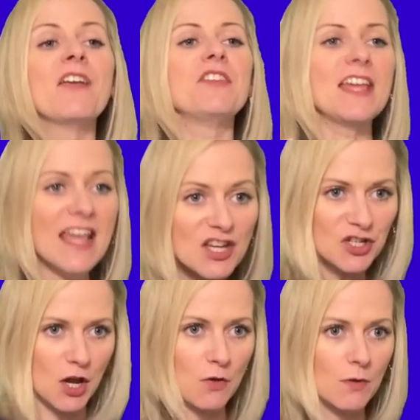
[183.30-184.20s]
The
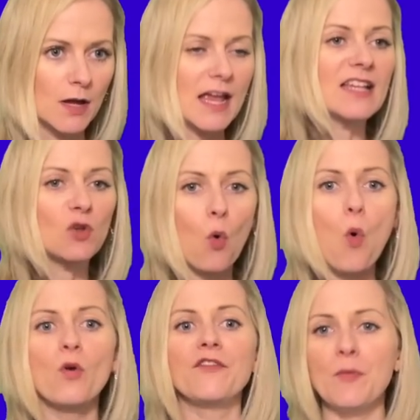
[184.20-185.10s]
issue is
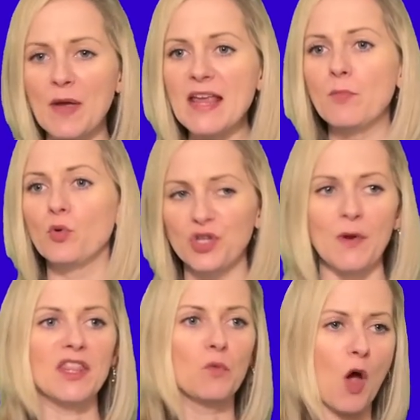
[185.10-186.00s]
all of the people
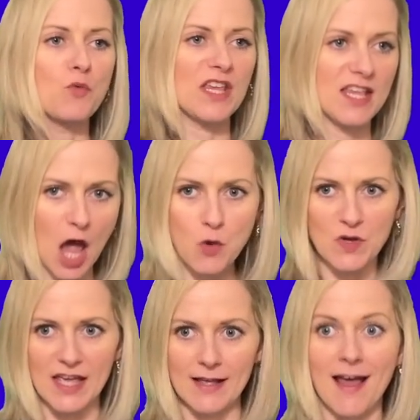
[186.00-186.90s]
doing the
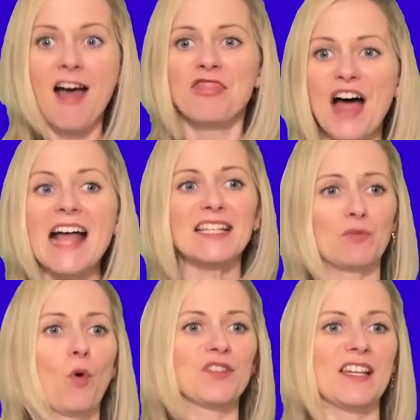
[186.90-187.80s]
wokey-cokey.
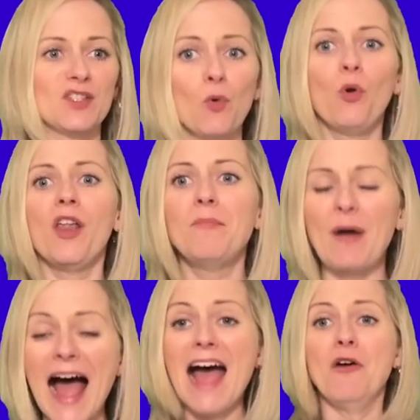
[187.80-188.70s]
That's what it's all
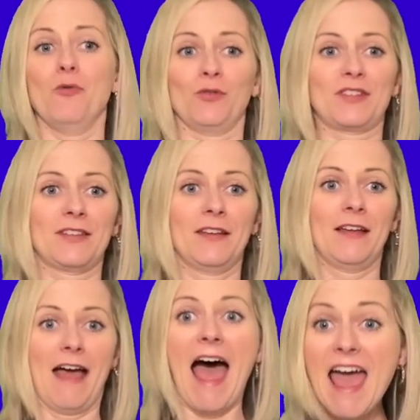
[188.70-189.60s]
about,
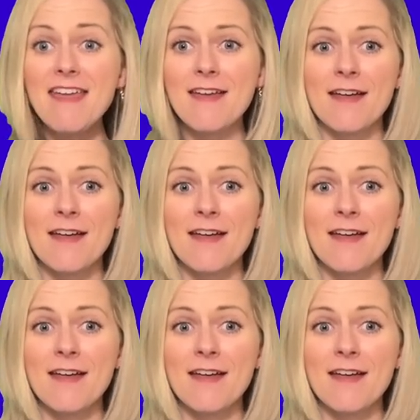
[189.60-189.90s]
hey?